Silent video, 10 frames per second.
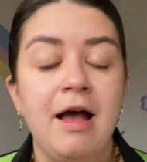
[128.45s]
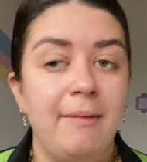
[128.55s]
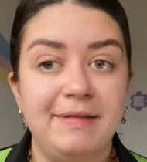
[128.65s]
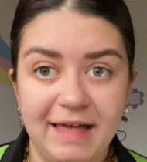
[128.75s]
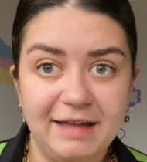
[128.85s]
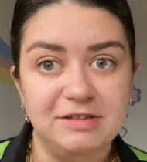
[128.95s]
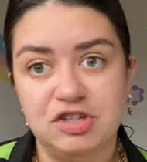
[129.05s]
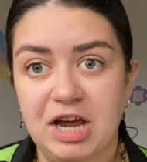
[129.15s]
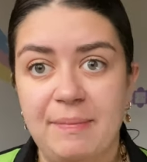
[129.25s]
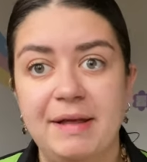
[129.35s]
I mean, that's a
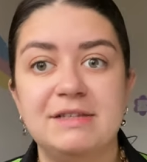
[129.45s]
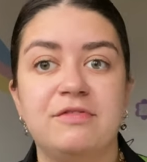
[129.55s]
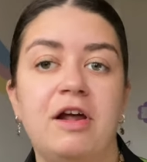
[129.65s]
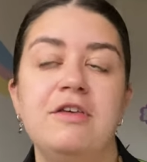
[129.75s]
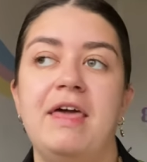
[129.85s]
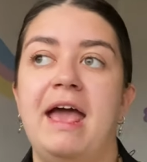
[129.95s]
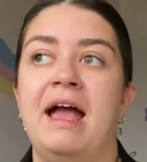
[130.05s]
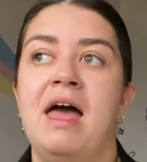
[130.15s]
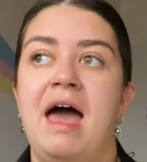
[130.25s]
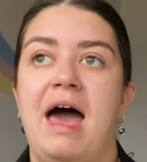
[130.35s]
sheer piece of clothing,
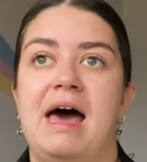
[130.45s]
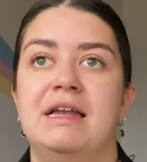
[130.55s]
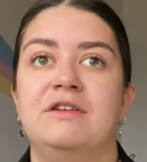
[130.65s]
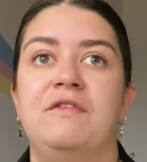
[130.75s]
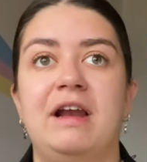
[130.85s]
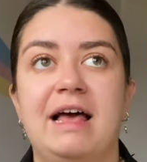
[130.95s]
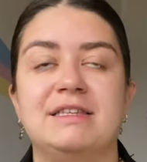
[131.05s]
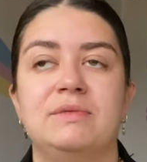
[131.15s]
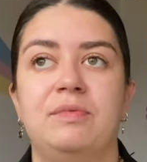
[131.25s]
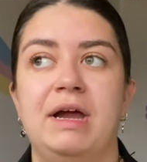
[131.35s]
and for
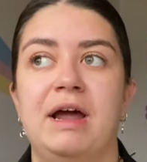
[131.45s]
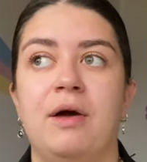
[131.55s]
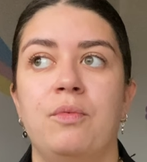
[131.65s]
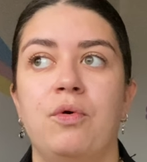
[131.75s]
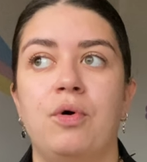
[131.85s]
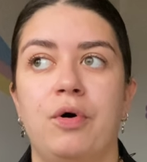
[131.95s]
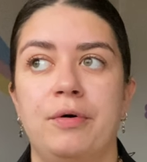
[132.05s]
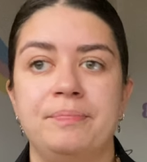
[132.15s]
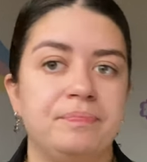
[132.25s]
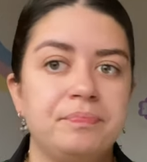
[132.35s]
Glastonbury I wore